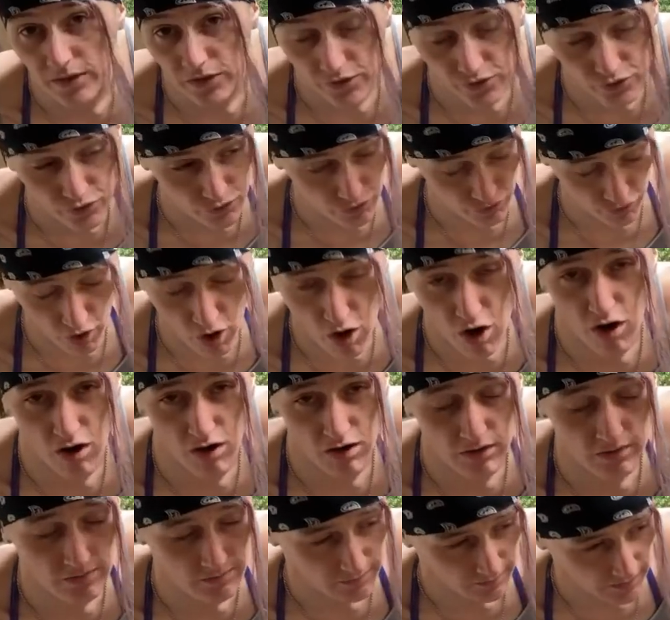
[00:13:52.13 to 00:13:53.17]
the
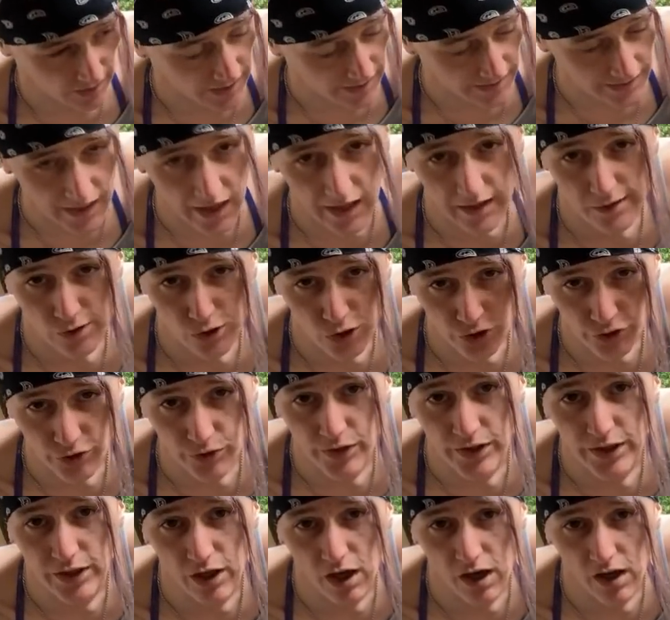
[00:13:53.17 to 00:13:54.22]
strong, like, gotta chew
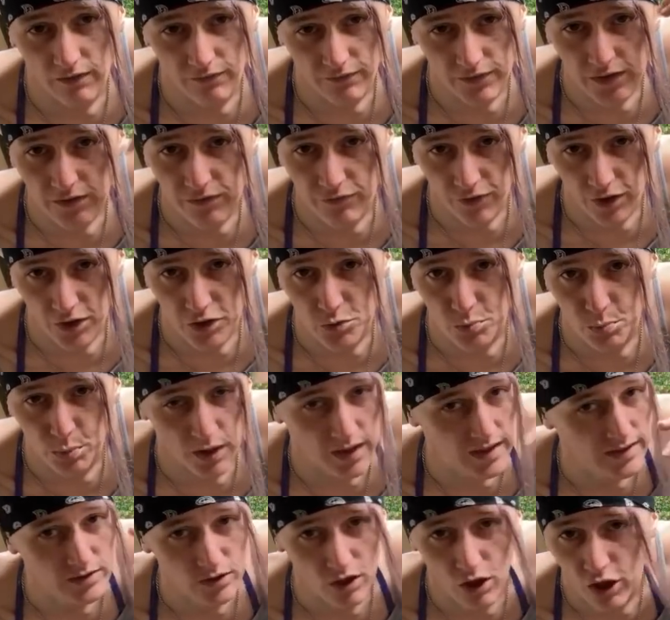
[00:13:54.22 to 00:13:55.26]
it coffee, French
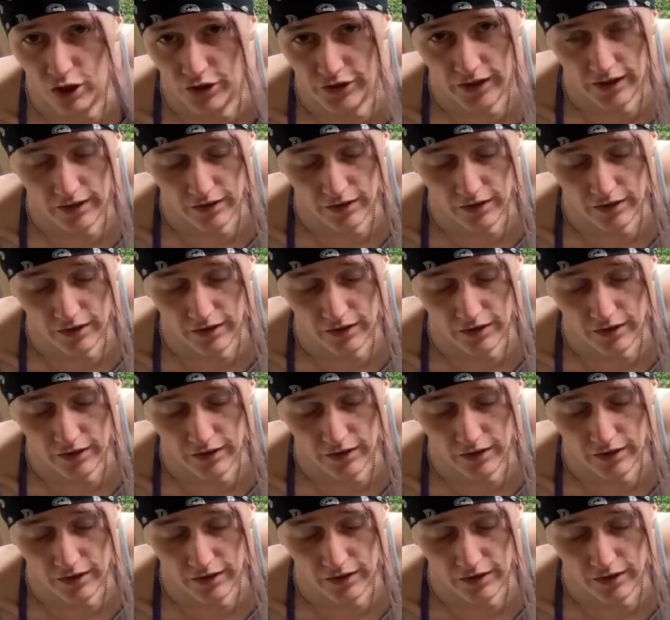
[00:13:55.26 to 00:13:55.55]
press all day